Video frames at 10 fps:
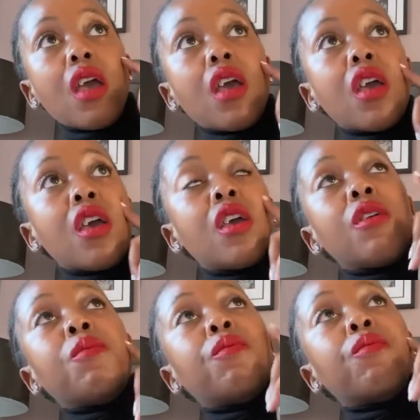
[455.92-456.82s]

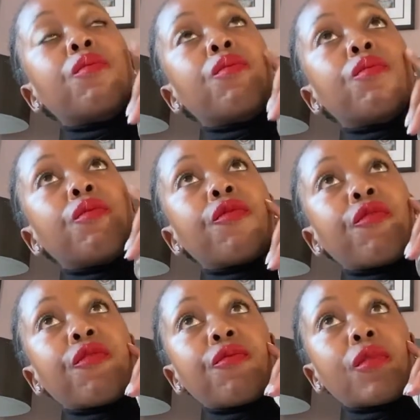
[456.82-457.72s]
a
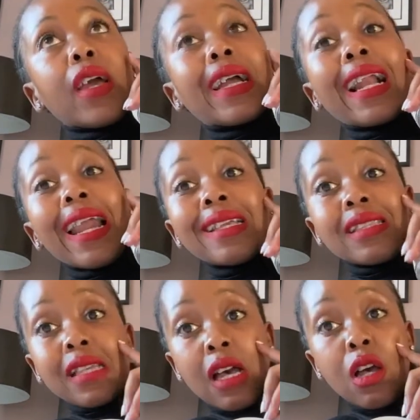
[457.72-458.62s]
a
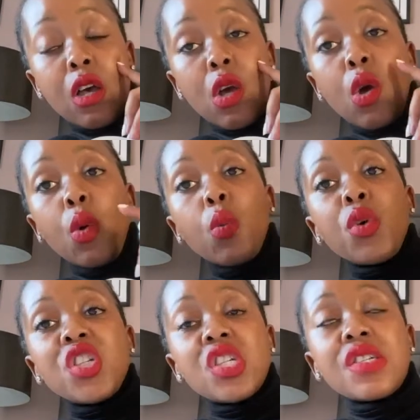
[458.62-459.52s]
cleanser,
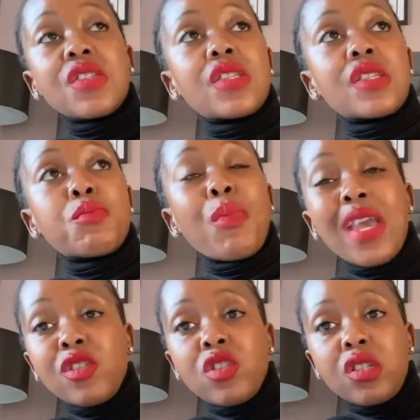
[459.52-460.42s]
which is
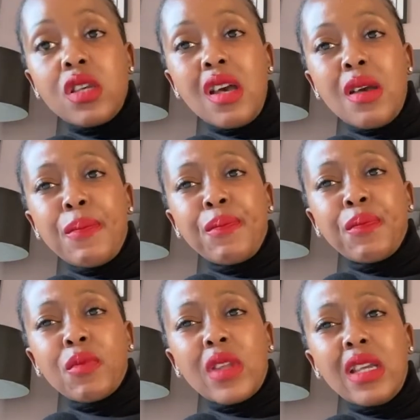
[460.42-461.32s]
based, um,
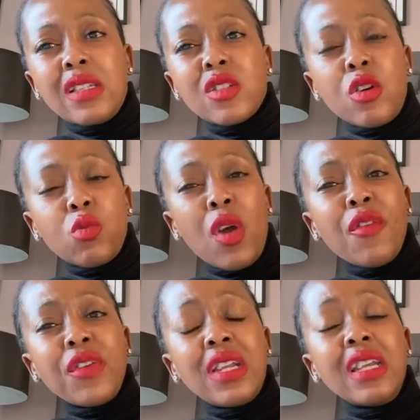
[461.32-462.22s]
it's got one
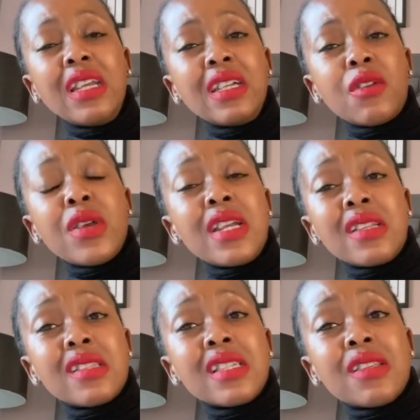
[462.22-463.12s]
of its
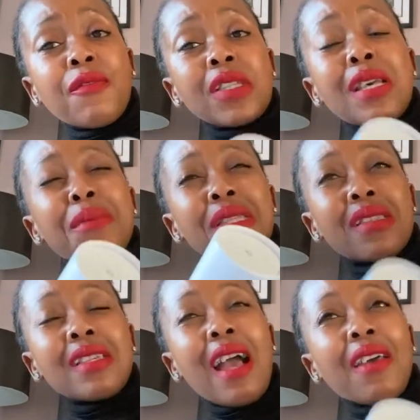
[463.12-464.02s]
ingredients is a vitamin
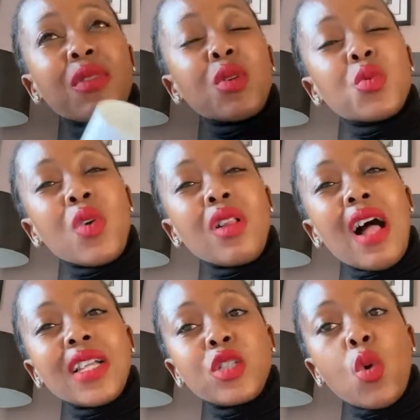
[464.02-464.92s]
C. I thought, well,
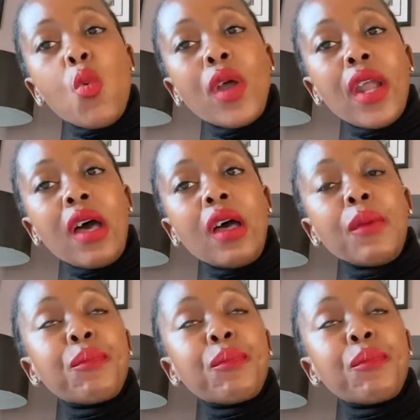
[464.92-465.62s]
I don't want to